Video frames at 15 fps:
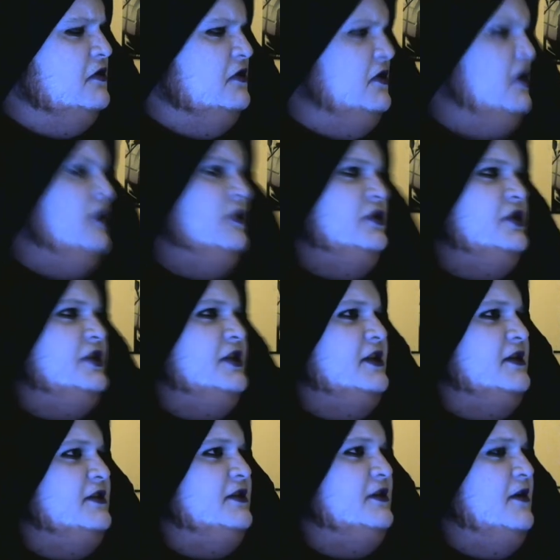
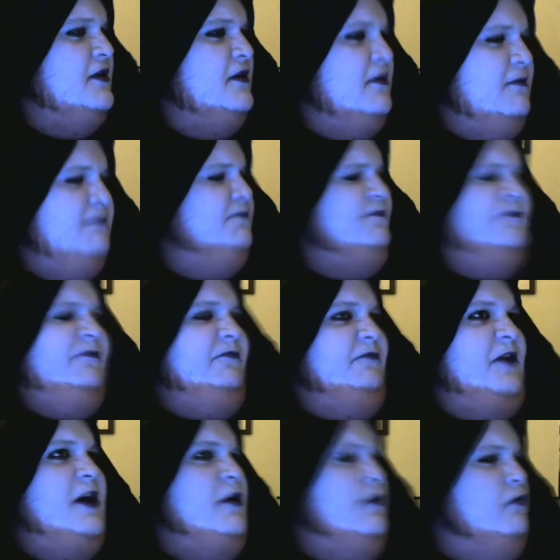Nonsense!
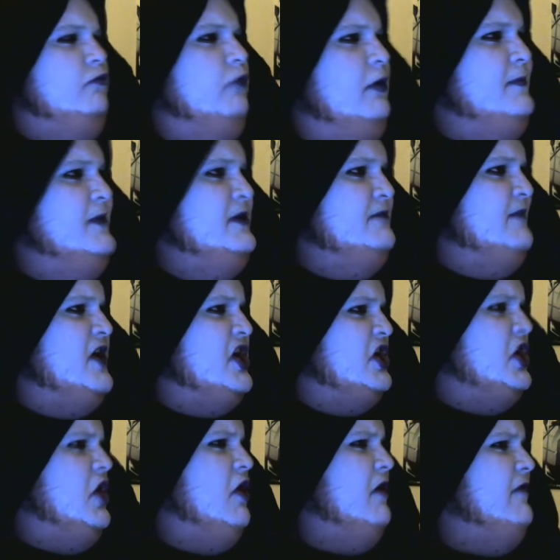Foul woman, be
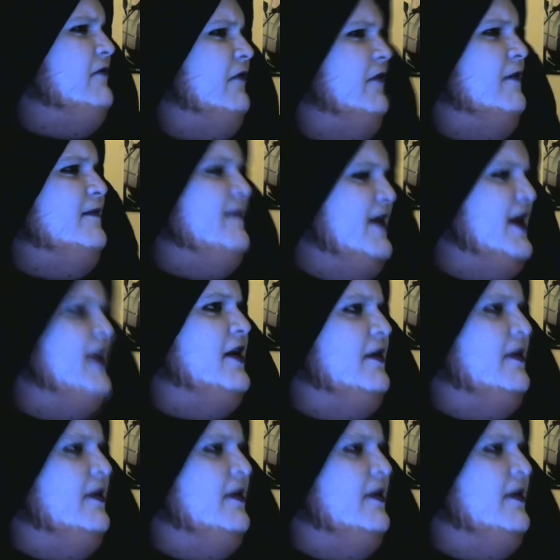gone from me!